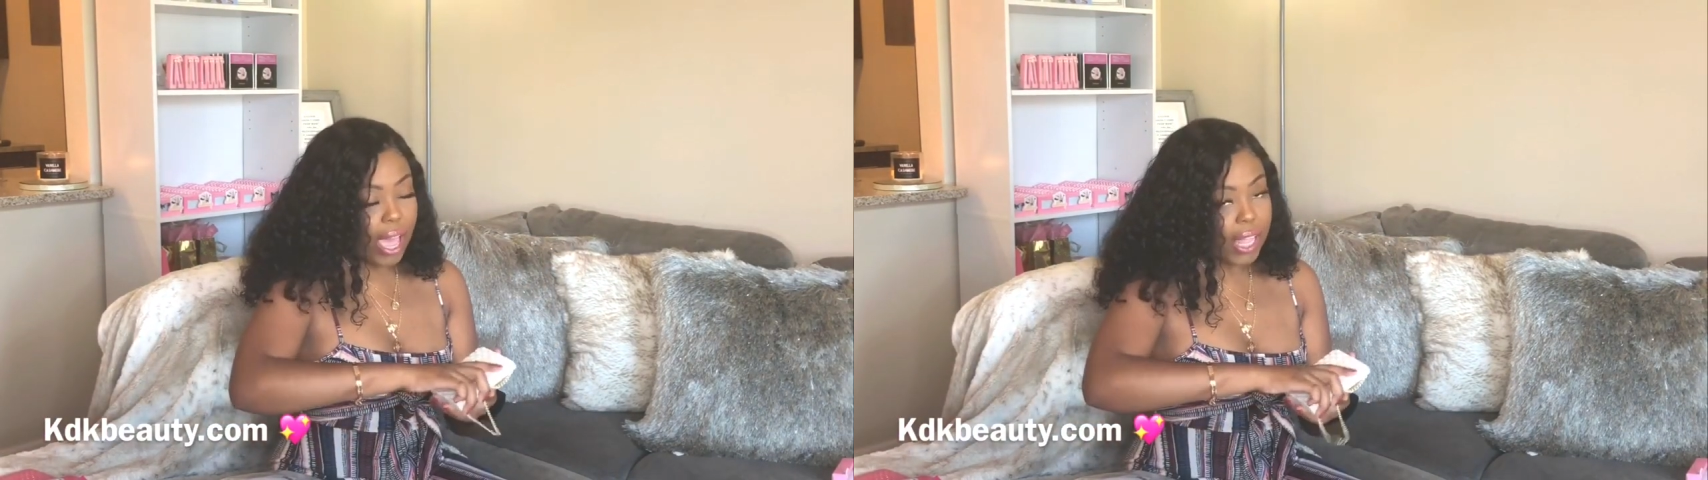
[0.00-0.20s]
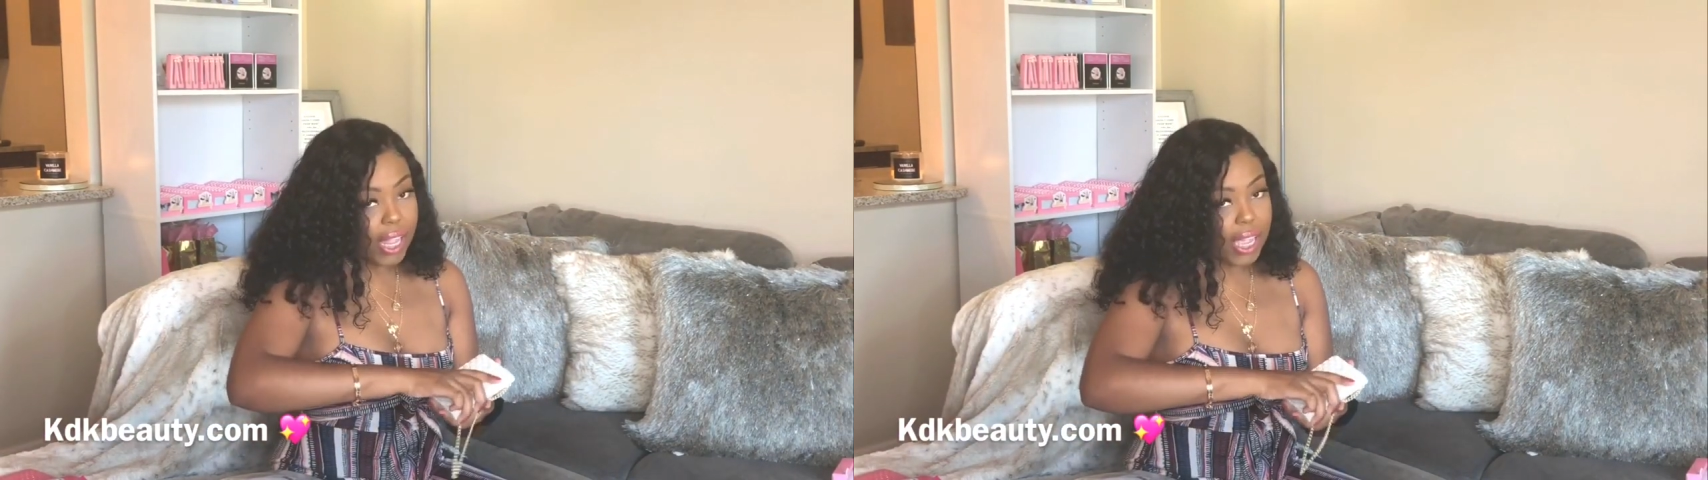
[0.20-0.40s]

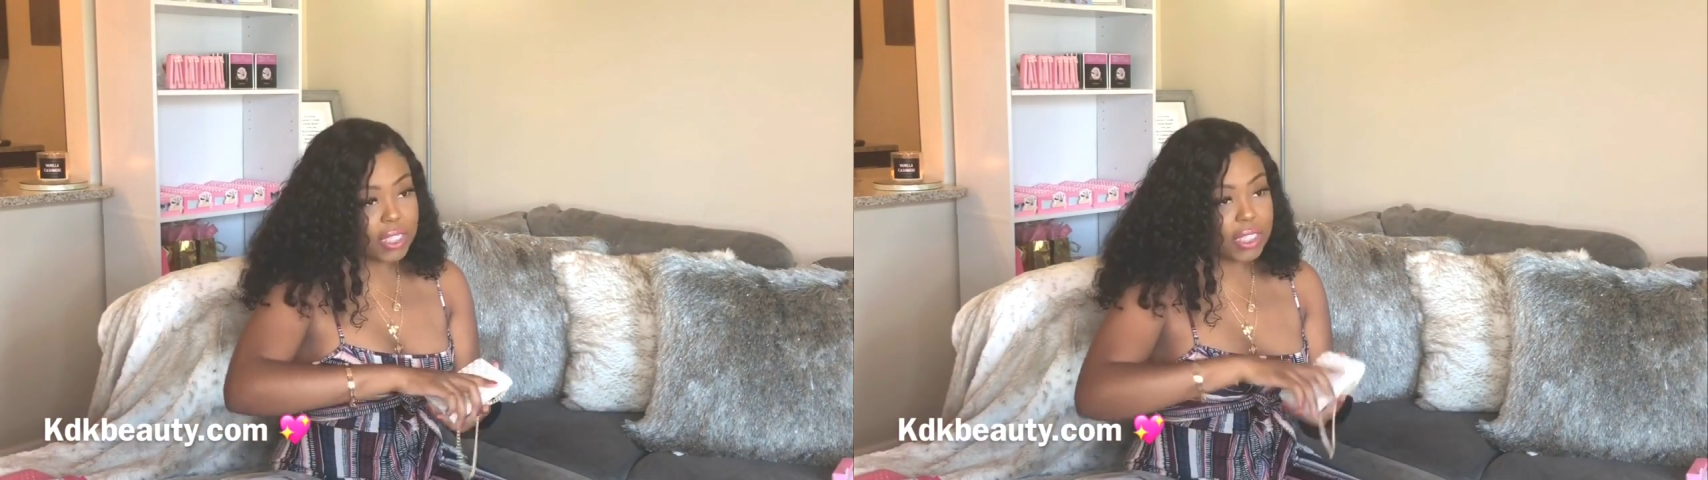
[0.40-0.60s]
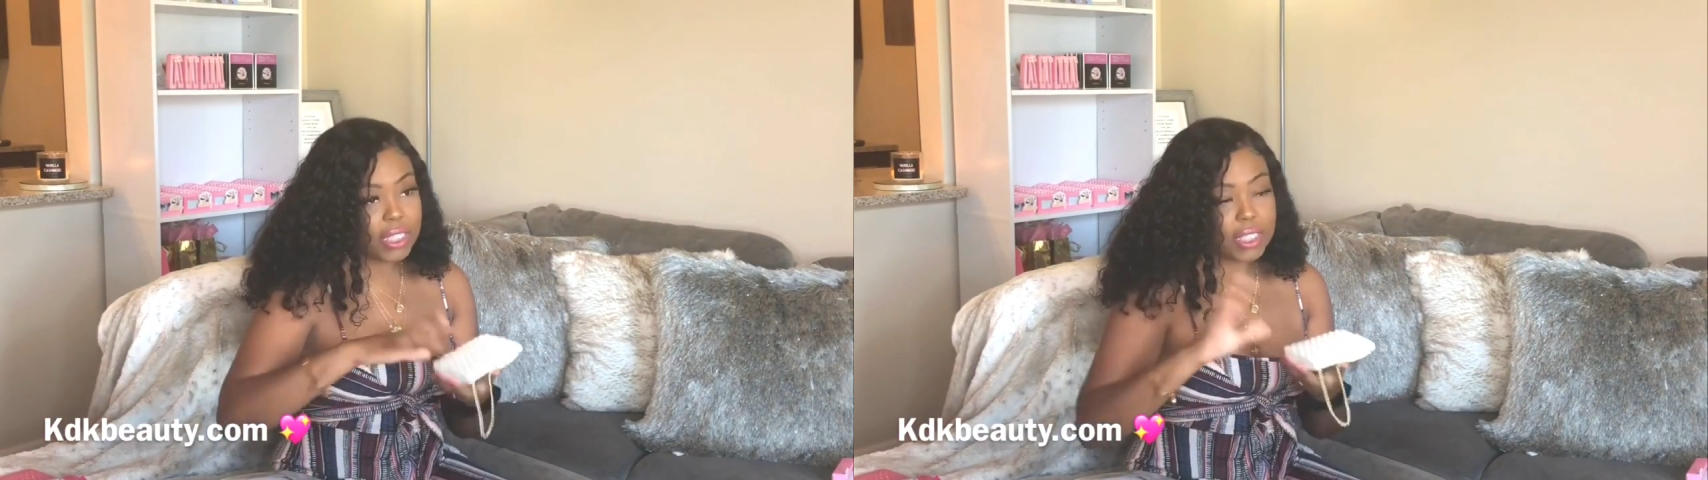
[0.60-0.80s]

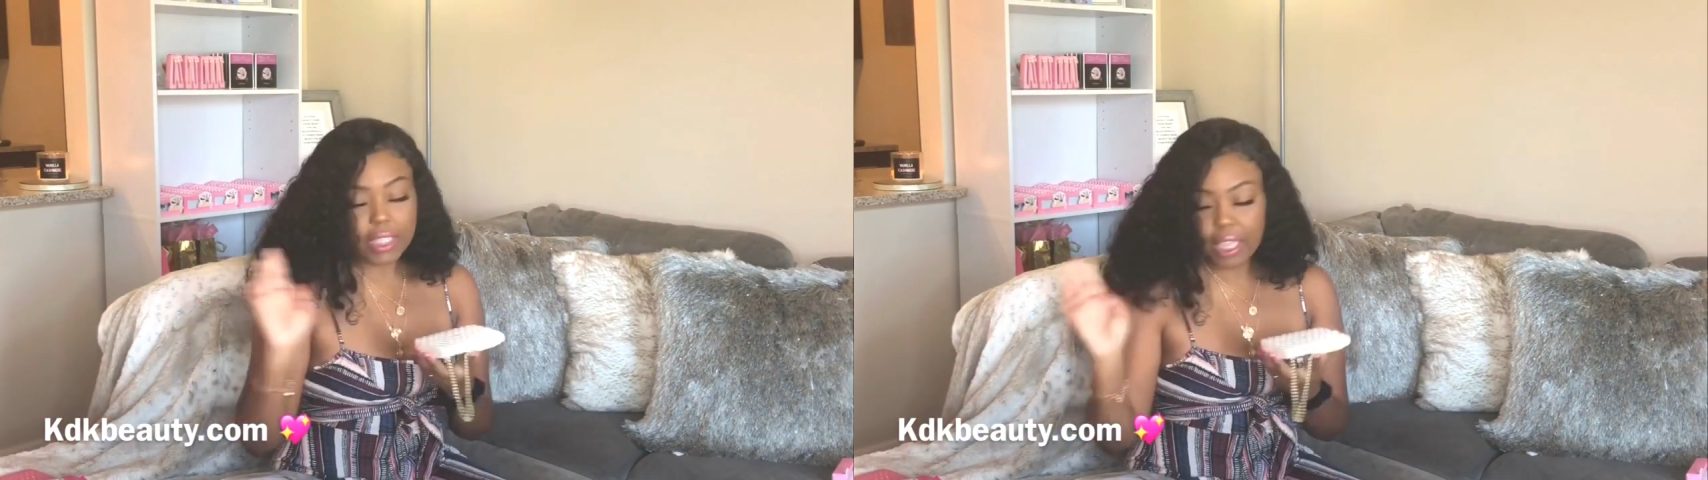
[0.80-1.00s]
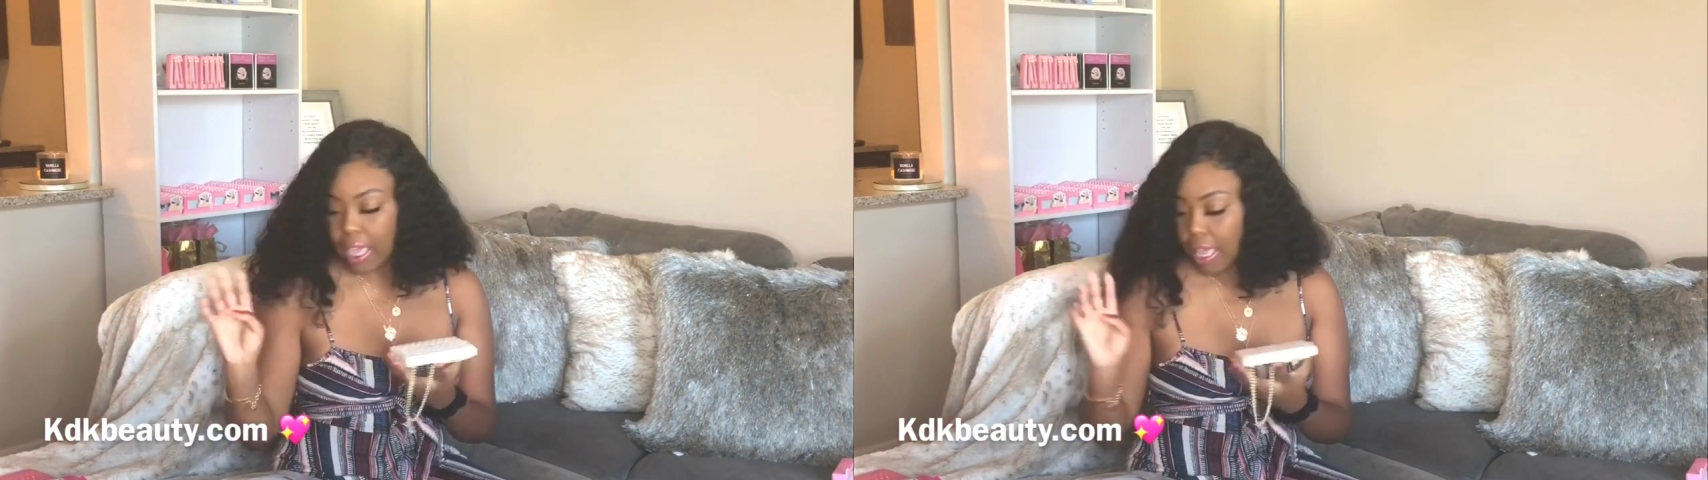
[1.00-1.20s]

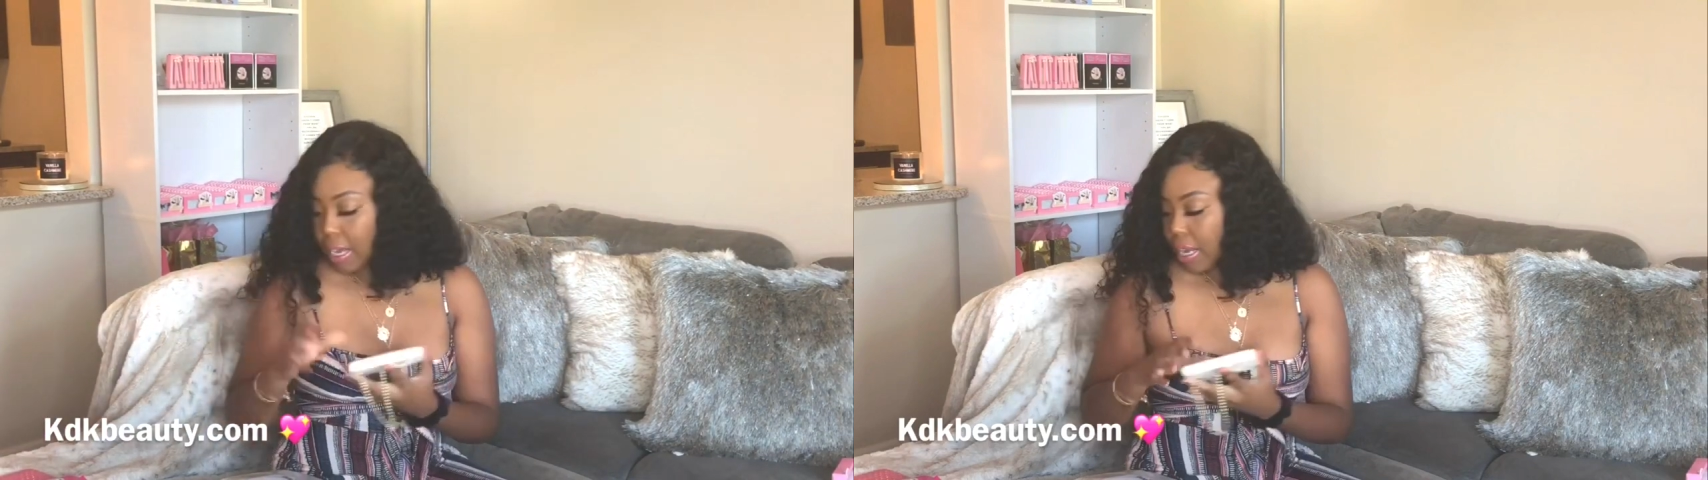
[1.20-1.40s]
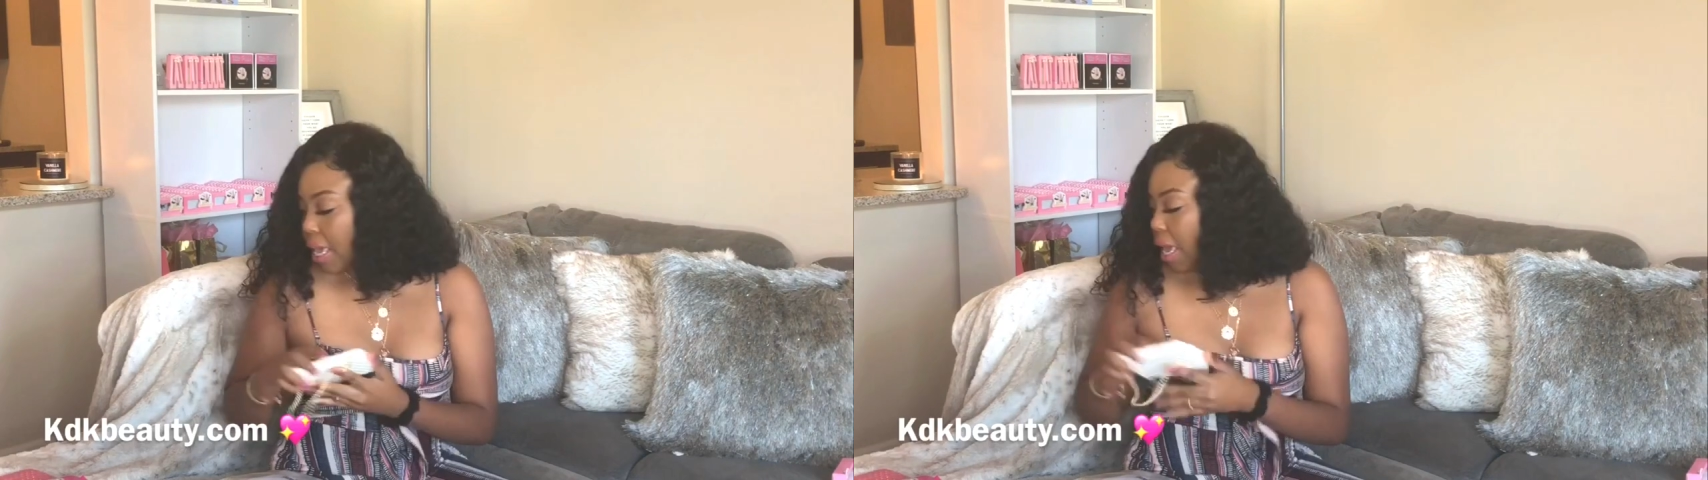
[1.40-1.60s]
eyelashes
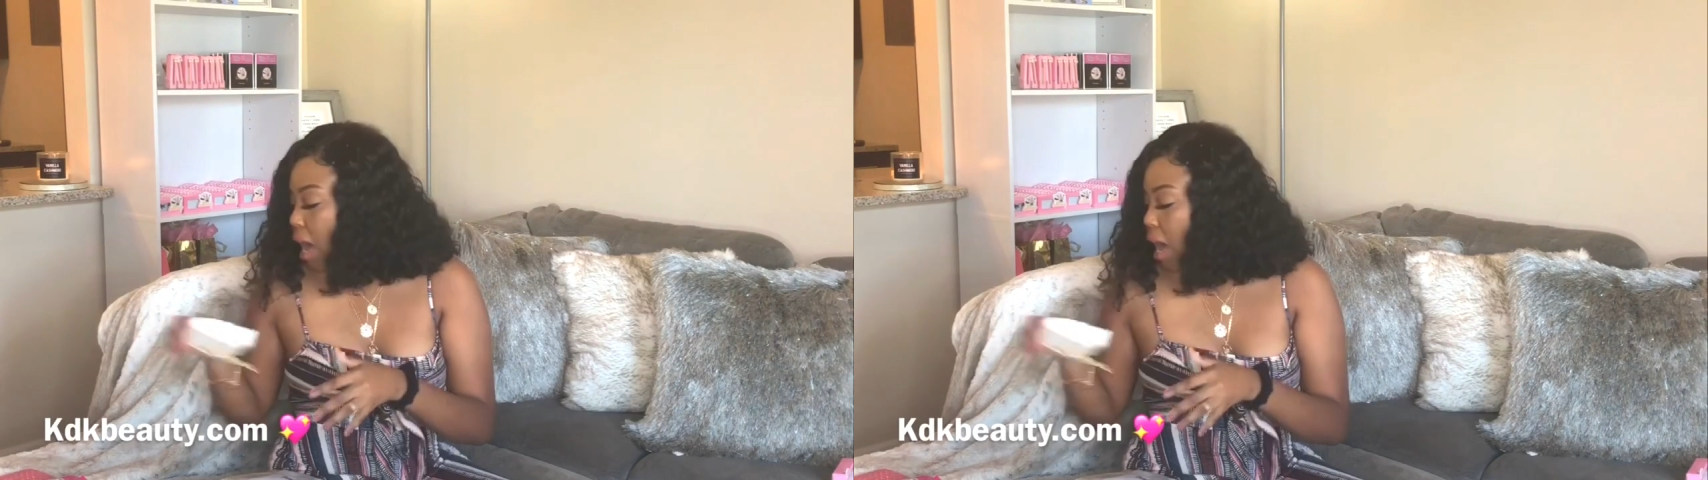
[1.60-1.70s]
and